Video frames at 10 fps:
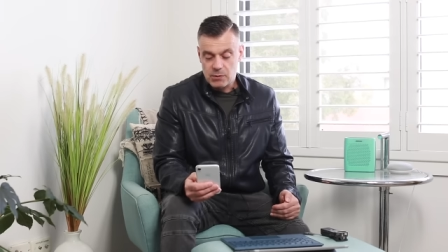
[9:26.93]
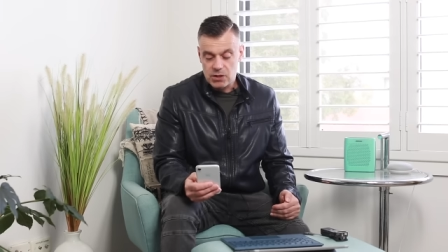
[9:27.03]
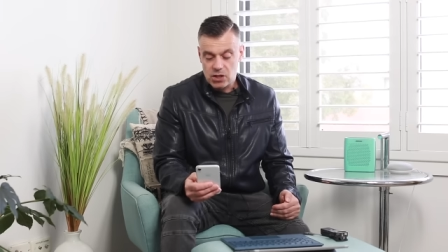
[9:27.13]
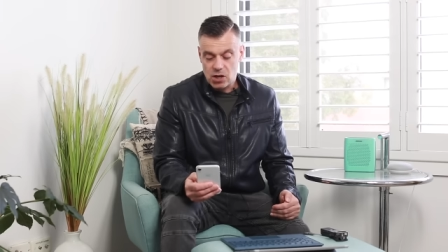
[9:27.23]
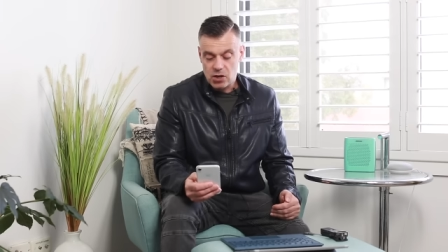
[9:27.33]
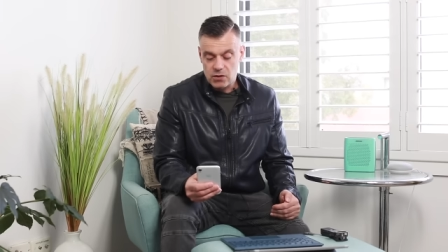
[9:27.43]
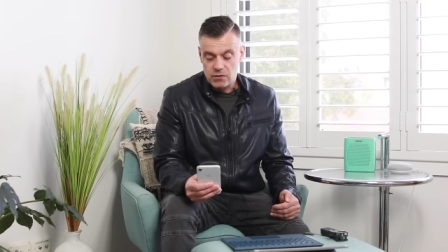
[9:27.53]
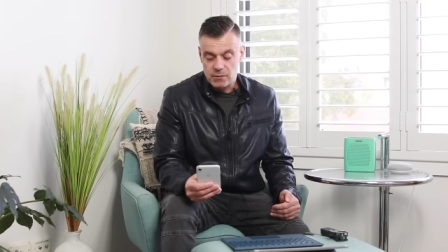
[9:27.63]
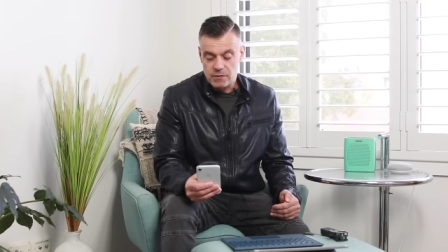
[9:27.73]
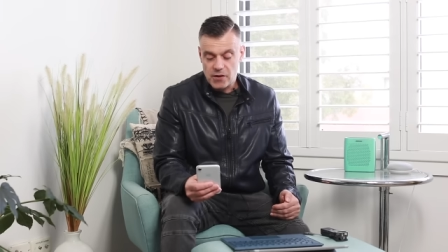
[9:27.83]
and we go
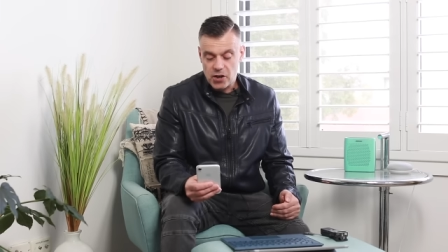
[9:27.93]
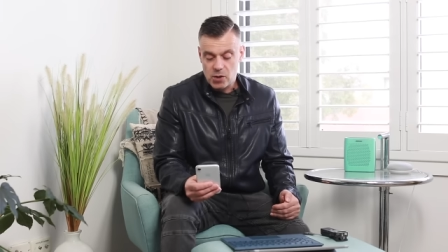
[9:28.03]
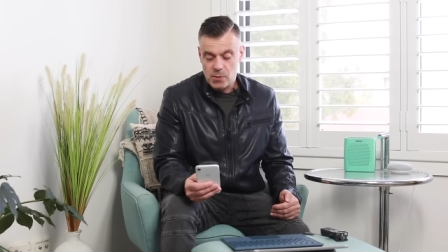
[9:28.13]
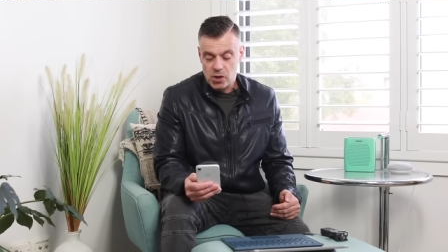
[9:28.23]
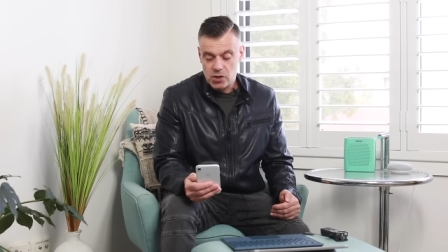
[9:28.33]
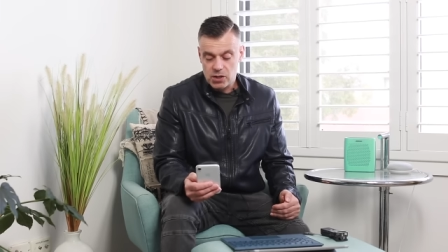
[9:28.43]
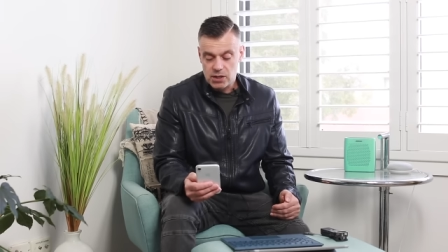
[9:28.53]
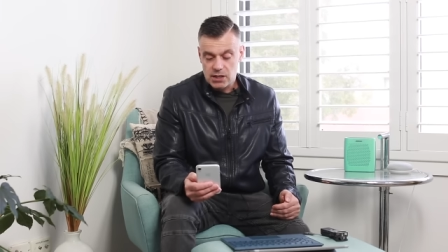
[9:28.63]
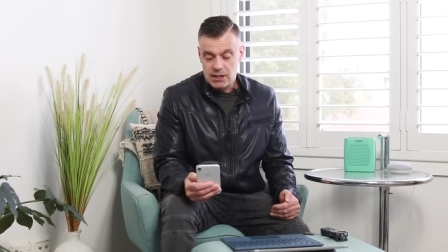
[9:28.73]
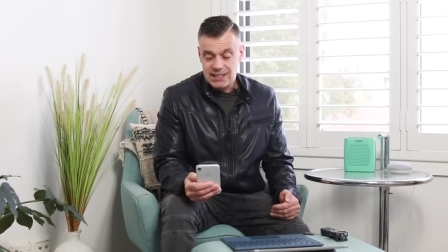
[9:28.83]
from photo
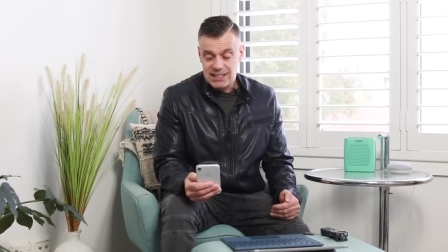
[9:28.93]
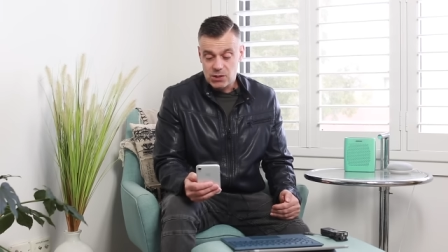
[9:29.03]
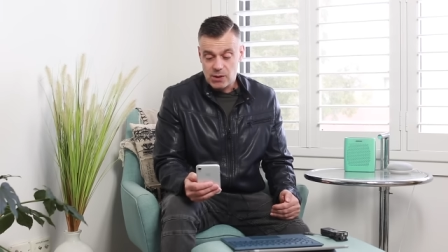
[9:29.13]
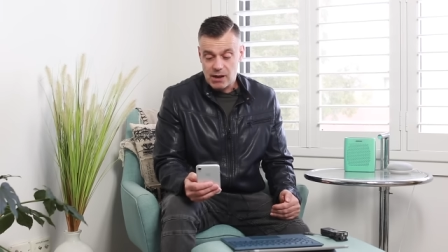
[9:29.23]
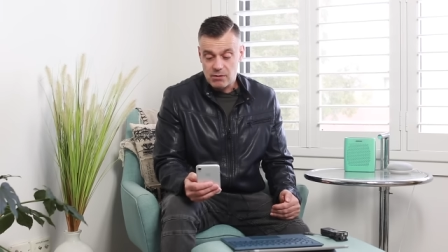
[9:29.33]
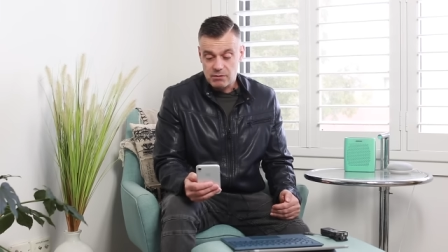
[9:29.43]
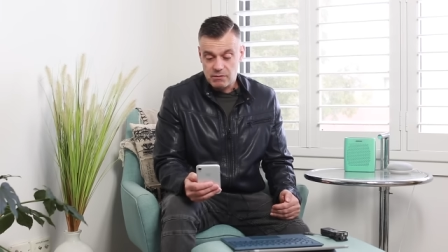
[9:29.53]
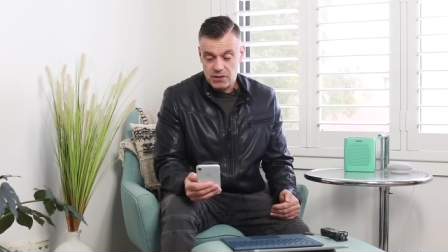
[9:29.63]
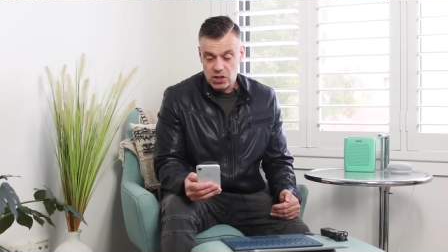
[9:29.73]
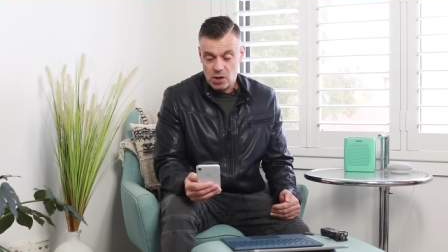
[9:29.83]
mode into our
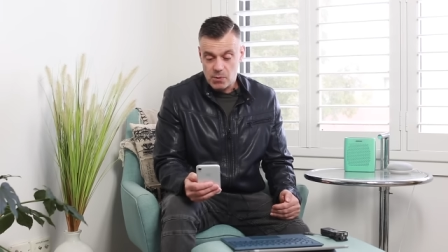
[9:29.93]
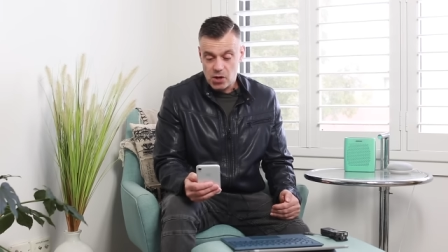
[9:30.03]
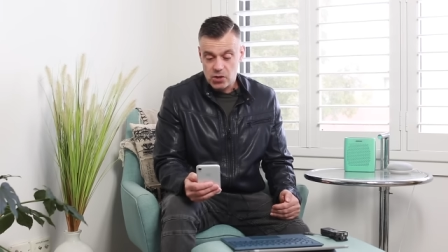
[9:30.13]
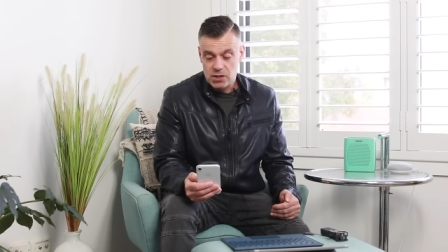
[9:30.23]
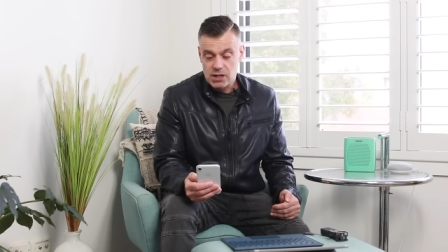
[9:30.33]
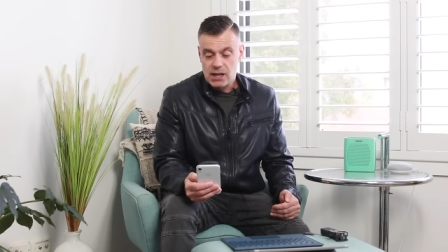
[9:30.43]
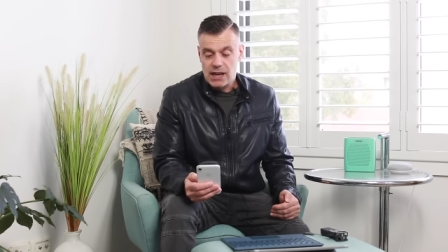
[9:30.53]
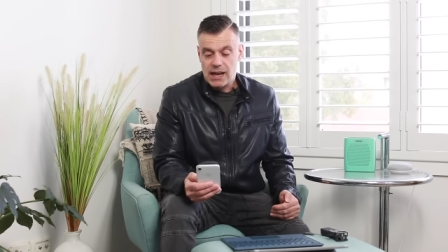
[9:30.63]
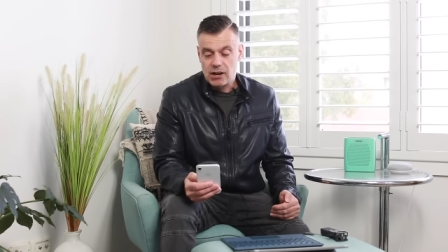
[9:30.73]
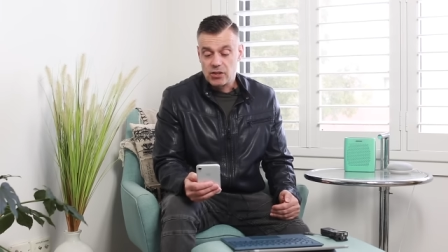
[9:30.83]
video mode.
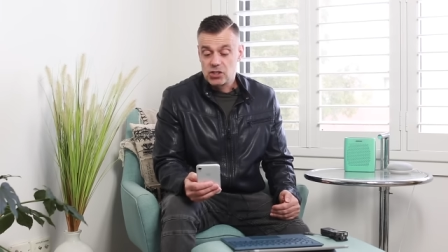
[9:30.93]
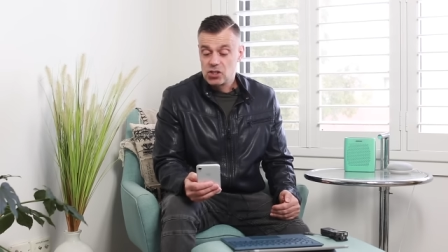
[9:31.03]
And on the